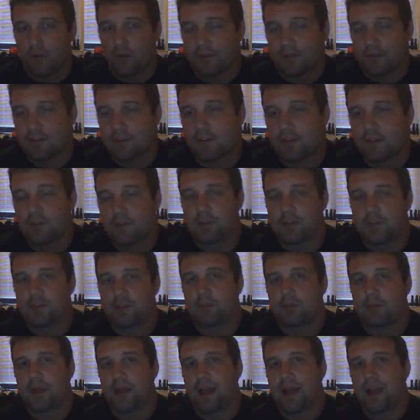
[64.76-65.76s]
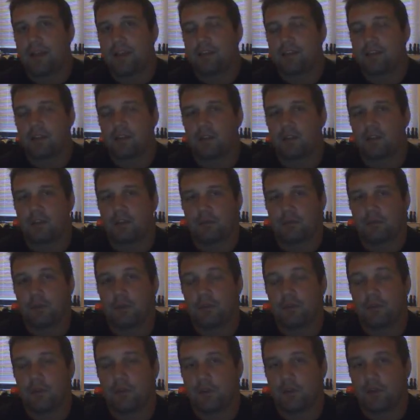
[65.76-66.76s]
once the sutures are passed
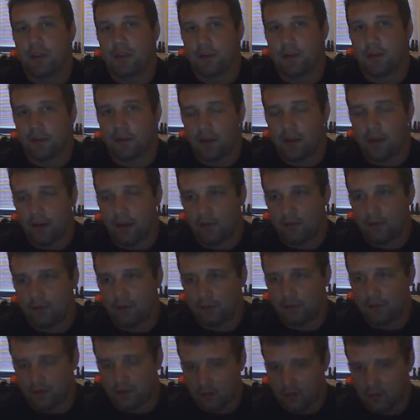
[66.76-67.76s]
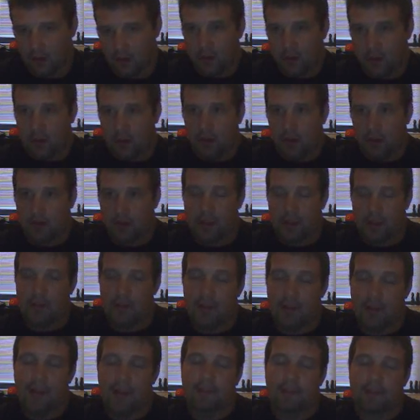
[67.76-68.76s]
through the rotator cuff. Okay,
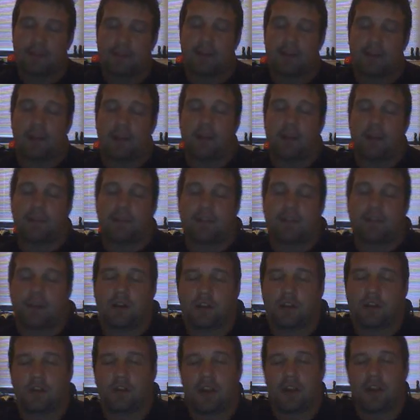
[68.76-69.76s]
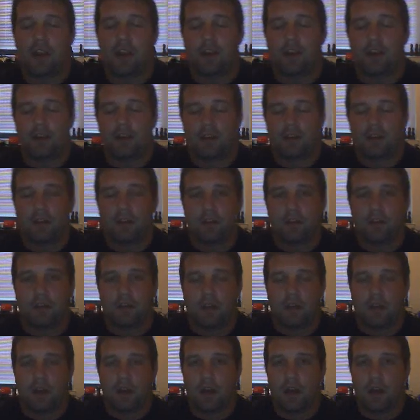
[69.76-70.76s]
and next he's going to create
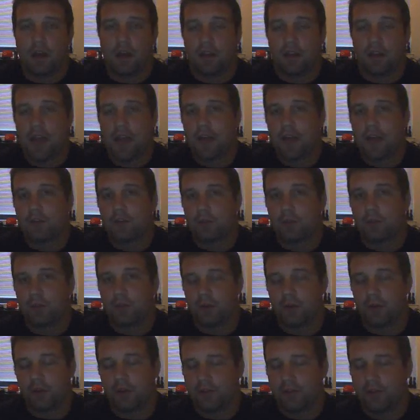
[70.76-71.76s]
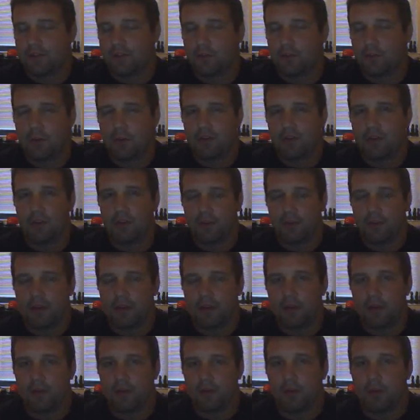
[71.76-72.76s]
a lateral portal, and this is where he's going to
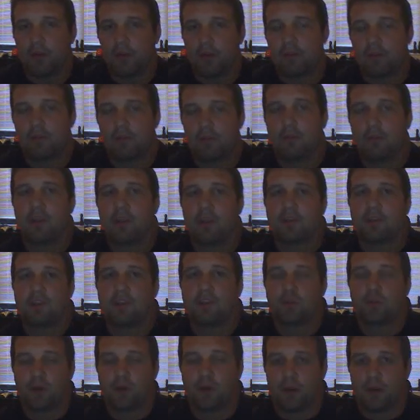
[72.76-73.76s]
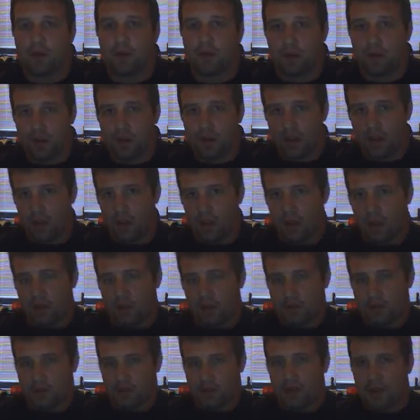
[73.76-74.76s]
be doing most of his work.
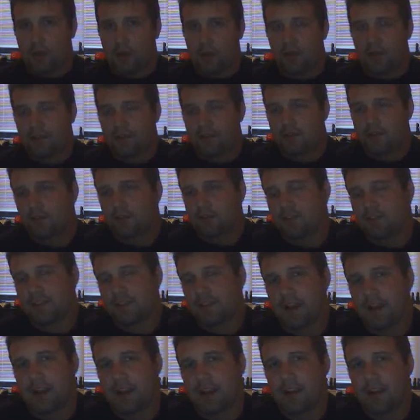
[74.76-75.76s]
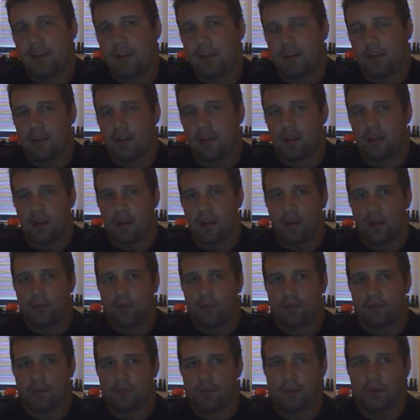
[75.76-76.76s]
So now once you've decided,
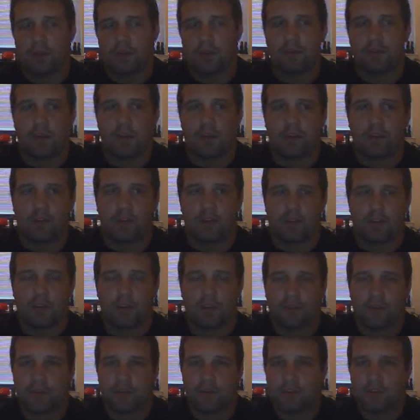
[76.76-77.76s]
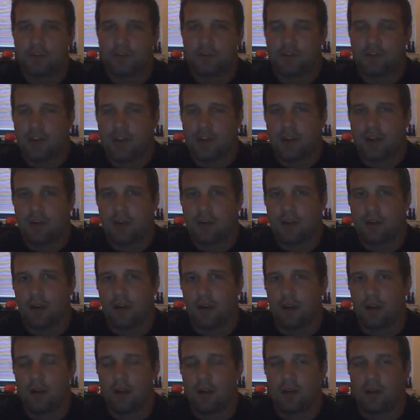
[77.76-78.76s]
you've done your soft tissue check
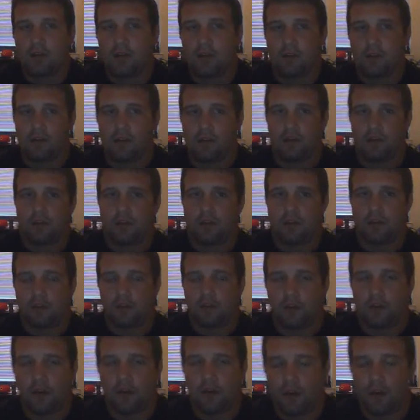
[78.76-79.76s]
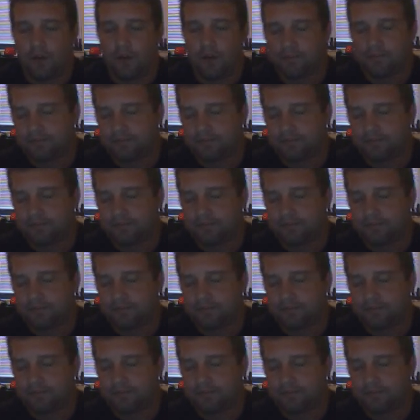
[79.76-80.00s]
on your